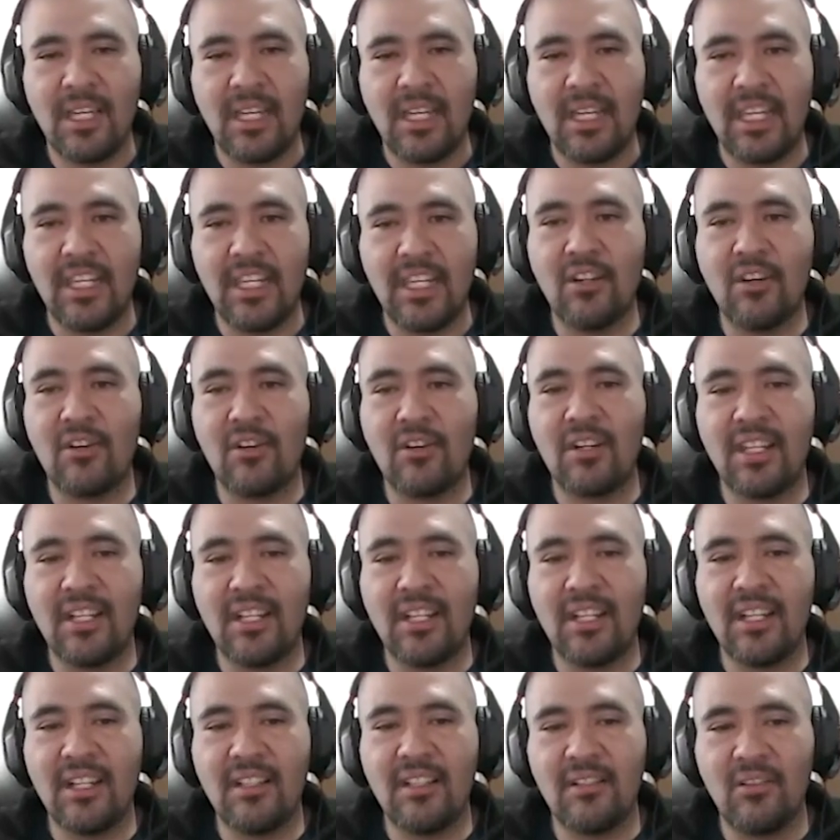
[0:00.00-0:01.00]
in
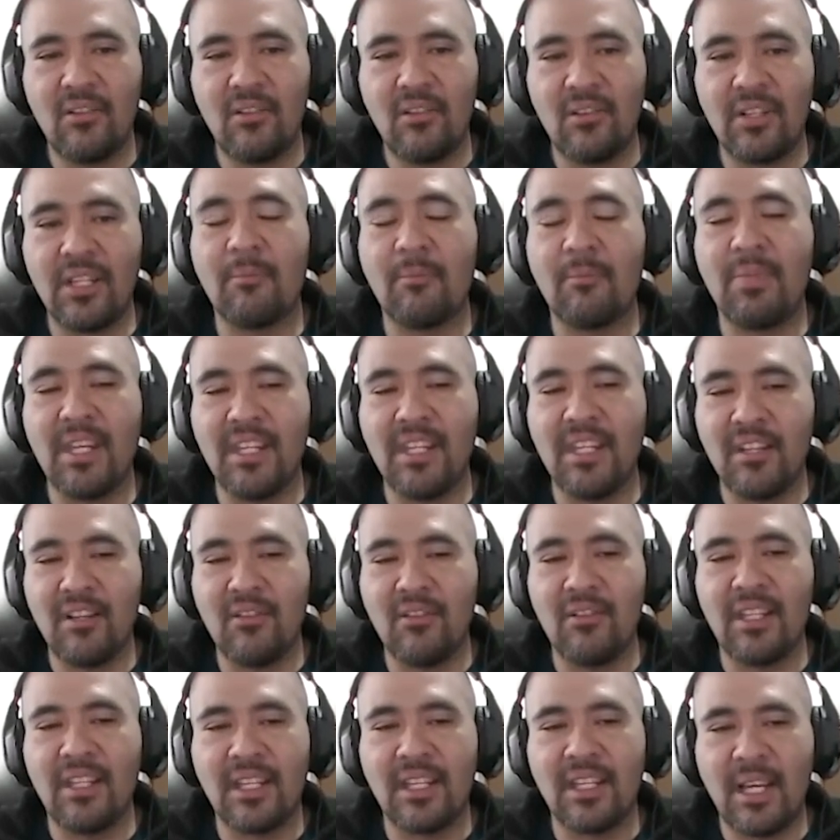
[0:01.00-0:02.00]
order, or depending
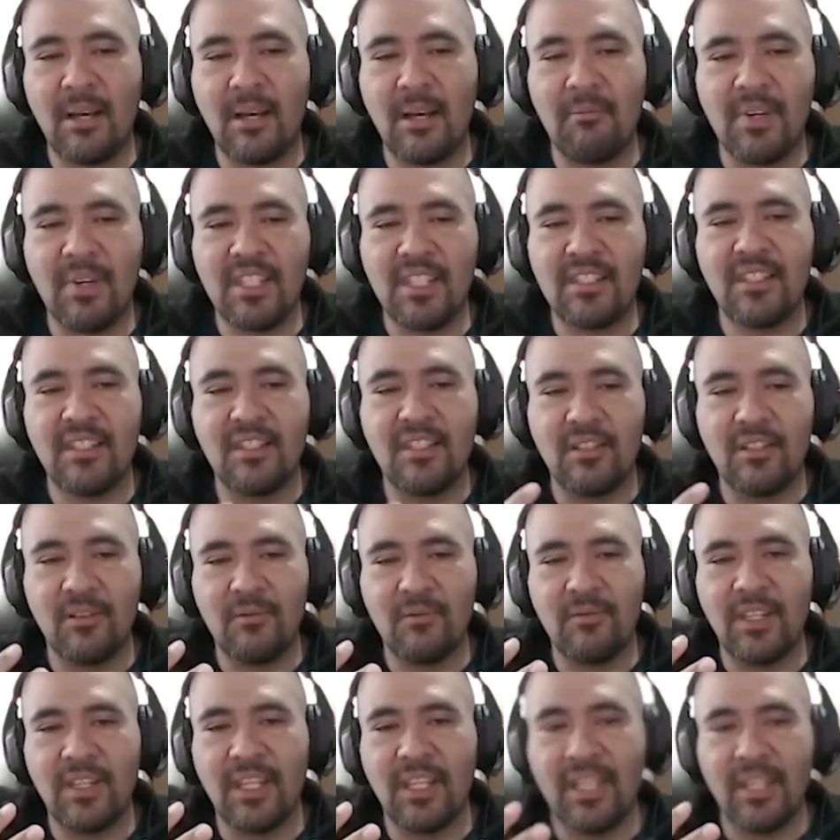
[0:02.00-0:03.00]
on the capacity
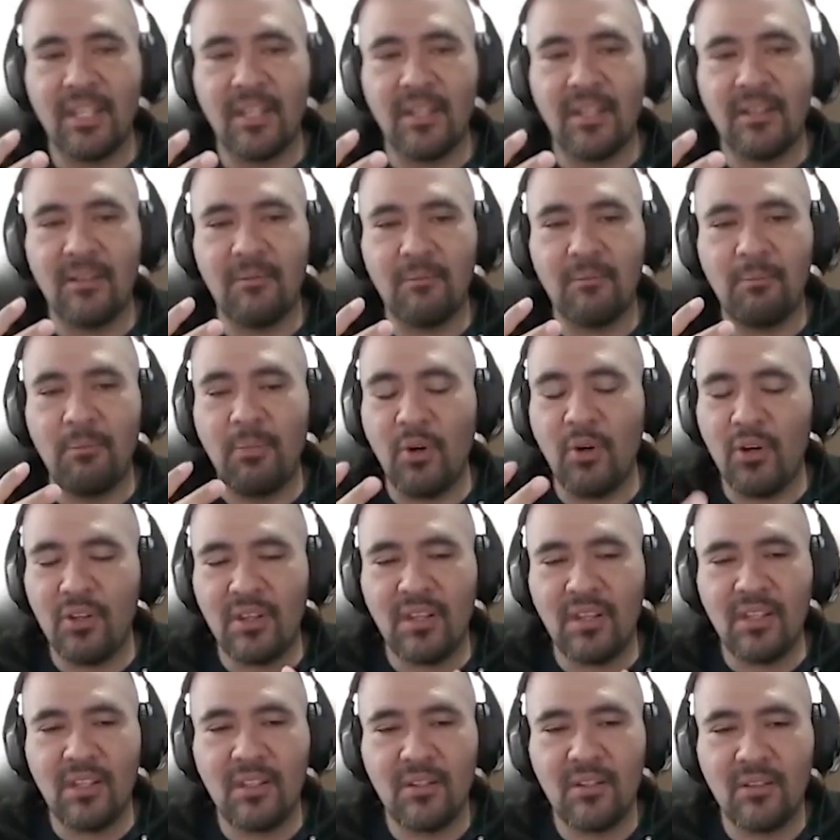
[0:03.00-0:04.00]
of the pod
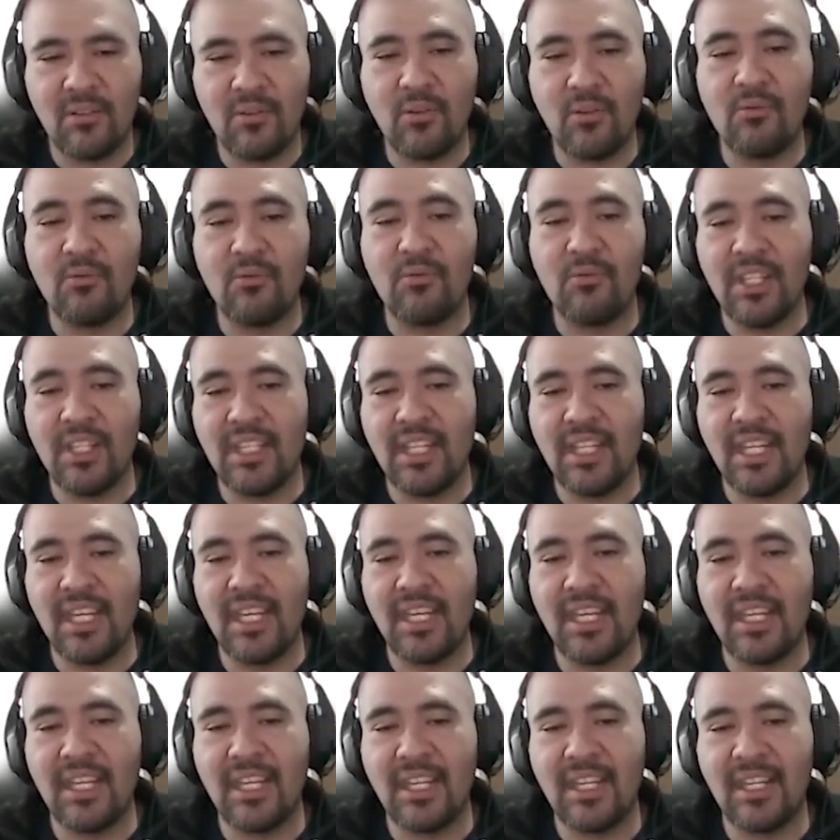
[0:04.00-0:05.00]
to read
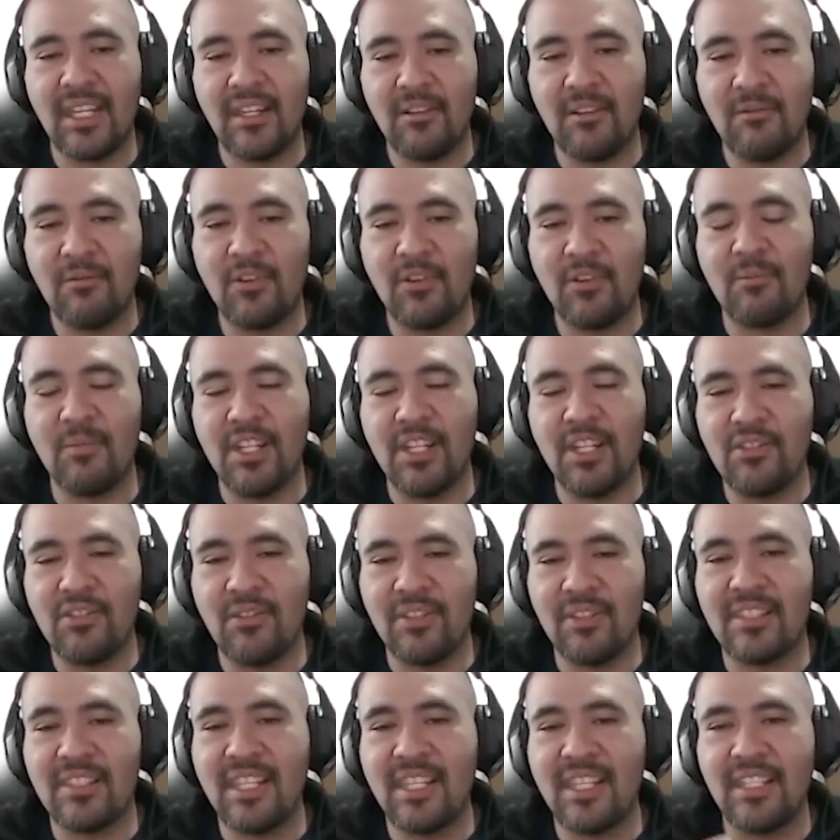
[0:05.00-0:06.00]
the information
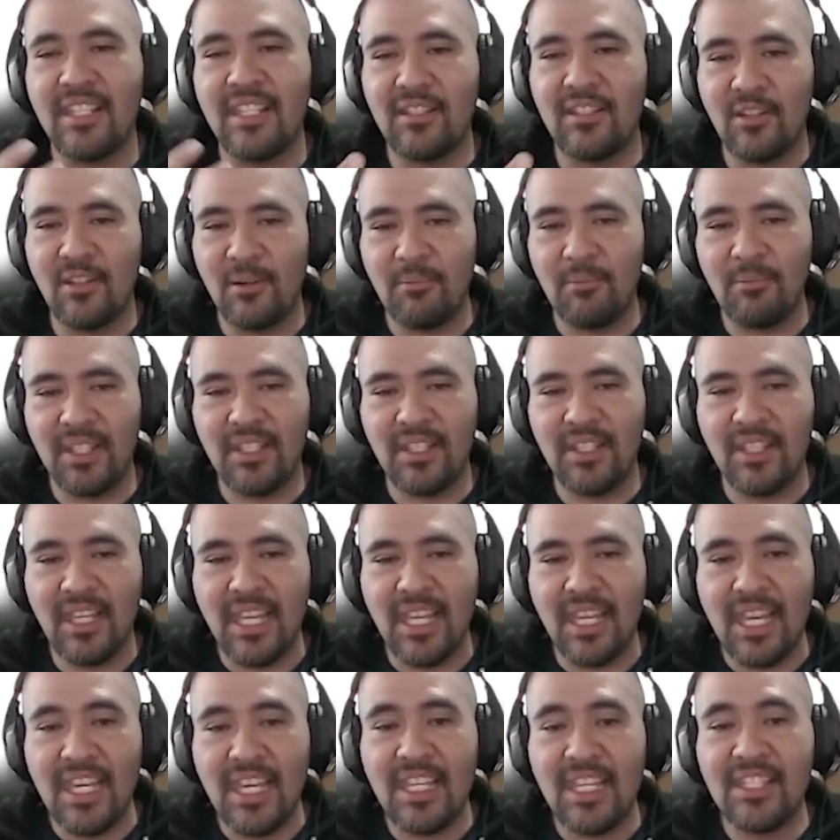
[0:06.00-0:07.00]
inside the topic,
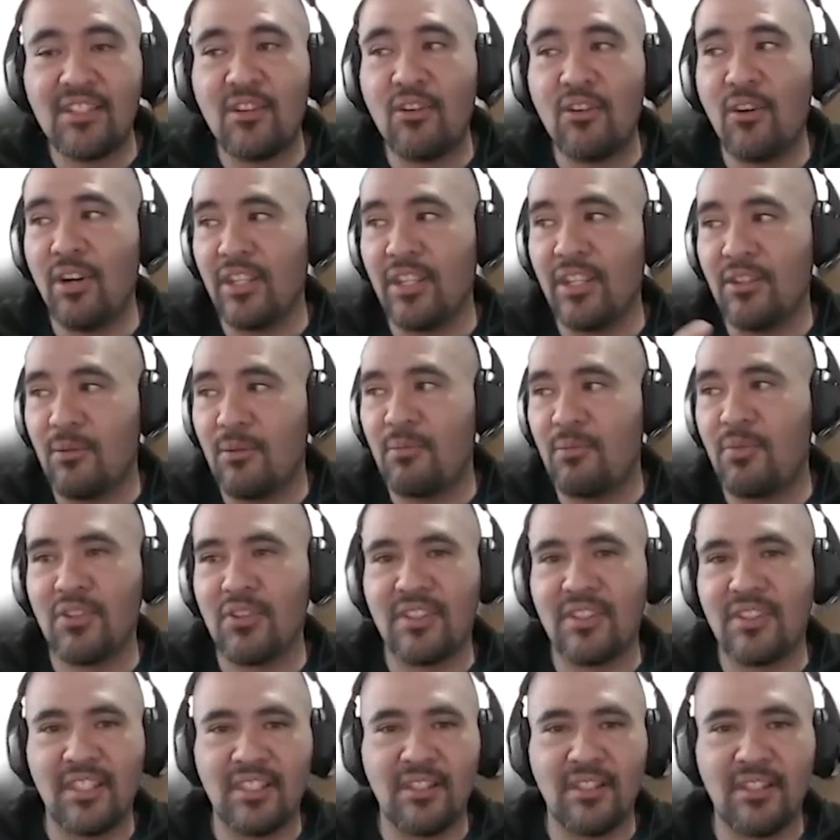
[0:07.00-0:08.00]
is going to
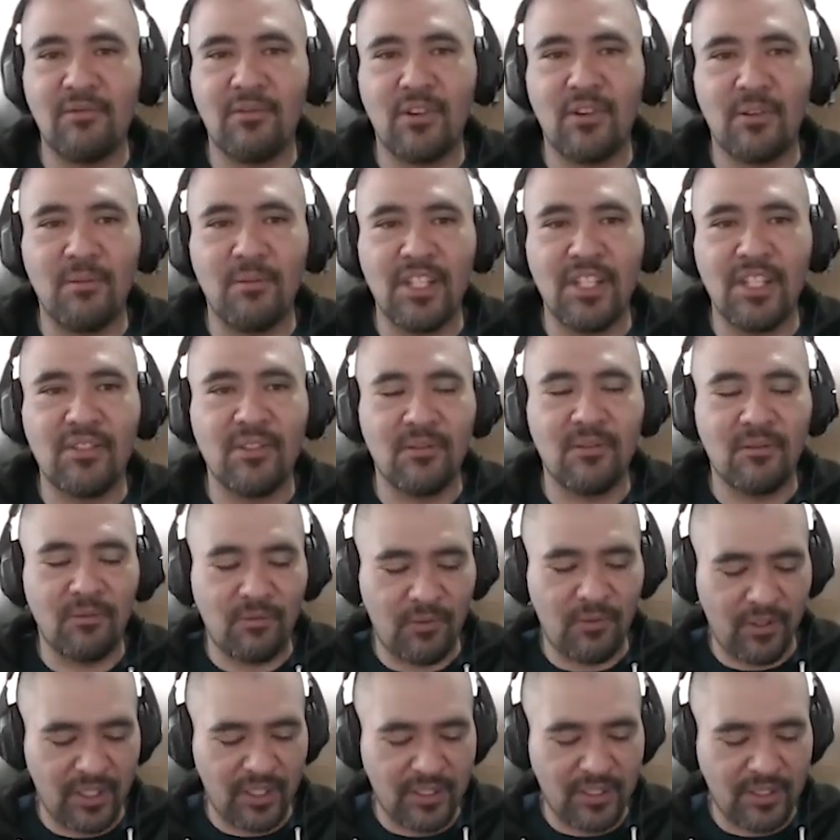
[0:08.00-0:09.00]
process the information.
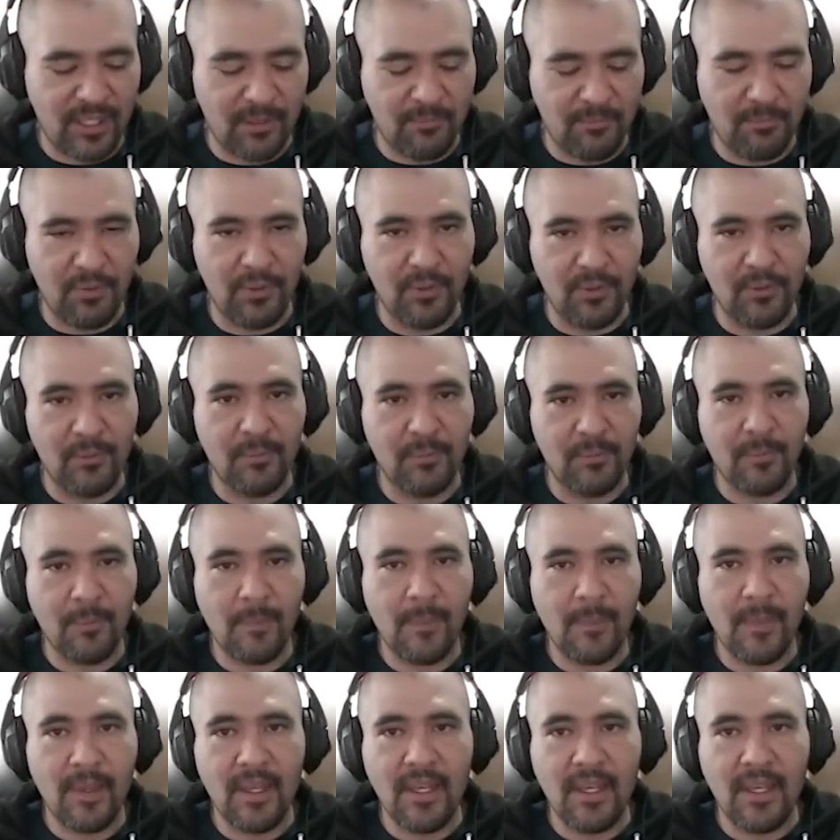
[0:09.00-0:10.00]
For example,
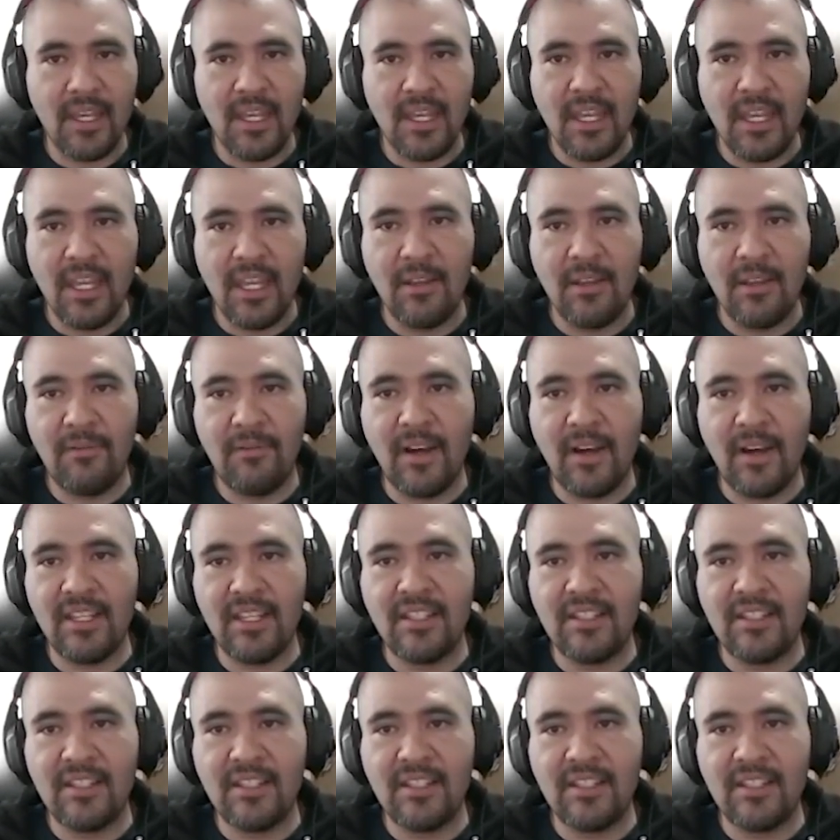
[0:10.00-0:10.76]
if I